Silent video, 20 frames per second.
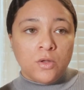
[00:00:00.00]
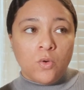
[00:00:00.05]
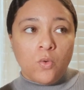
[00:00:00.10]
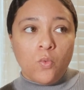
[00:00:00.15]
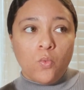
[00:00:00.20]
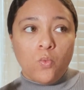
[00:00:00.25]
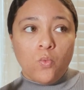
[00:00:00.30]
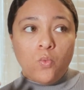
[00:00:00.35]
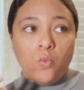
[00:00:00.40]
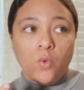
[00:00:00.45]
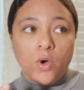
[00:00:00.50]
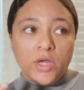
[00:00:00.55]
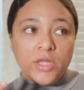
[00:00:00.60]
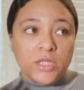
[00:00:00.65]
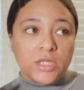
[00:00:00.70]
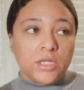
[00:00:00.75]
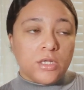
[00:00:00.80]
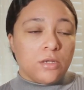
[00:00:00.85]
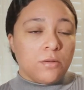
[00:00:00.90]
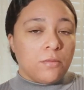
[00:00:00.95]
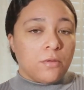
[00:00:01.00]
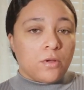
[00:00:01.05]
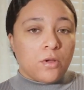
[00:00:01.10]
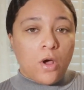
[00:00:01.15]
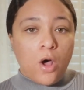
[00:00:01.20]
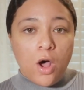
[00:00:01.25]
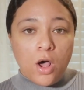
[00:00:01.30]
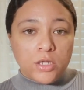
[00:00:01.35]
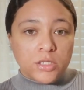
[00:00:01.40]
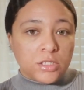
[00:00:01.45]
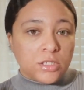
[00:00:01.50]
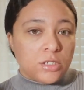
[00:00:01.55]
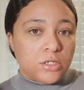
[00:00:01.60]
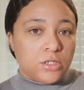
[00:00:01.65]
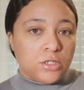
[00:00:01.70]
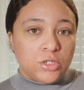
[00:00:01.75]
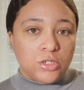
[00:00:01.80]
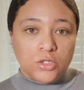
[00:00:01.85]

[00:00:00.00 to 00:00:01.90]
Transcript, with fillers: what causes